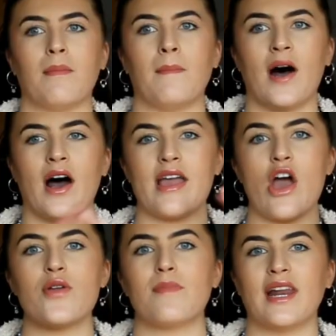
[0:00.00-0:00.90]
My
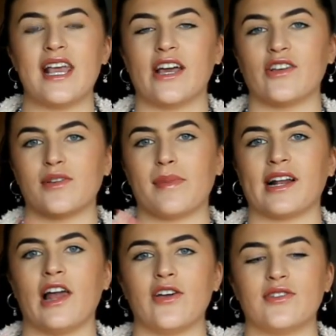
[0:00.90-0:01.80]
own money goes on my
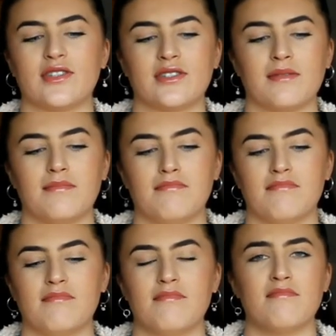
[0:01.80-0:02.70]
clothes,
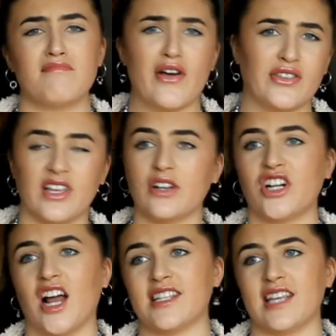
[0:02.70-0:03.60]
most
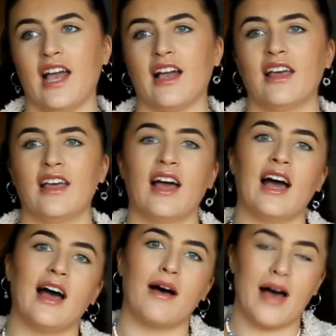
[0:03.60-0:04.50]
socialising,
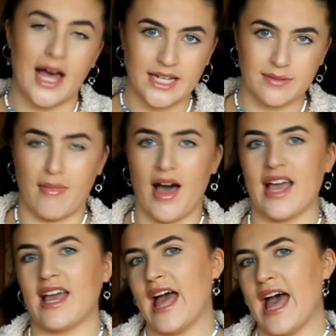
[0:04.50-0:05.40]
and
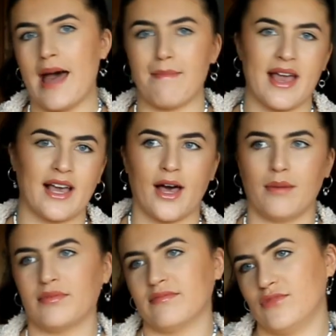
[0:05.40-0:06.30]
my hair,
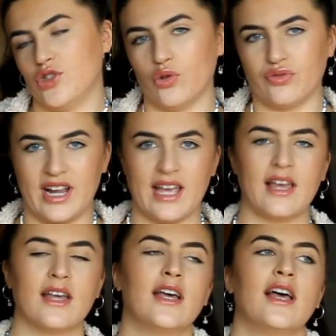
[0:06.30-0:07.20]
makeup, jewellery
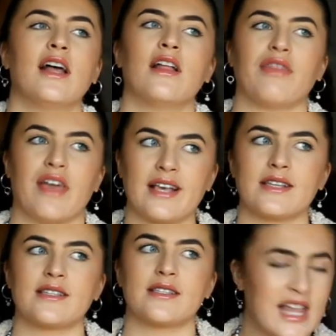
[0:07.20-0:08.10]

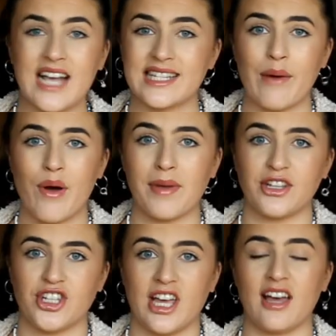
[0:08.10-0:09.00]
things. That's how I
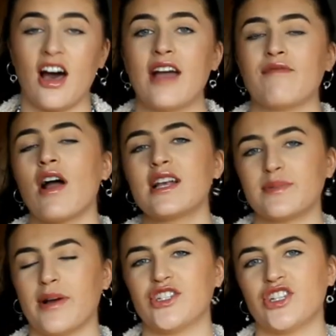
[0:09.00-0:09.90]
budget. I write a
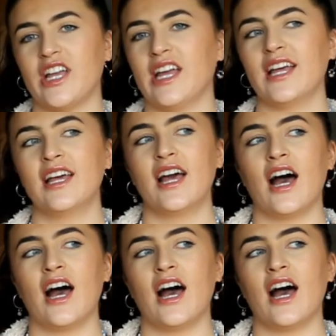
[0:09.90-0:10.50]
spreadsheet,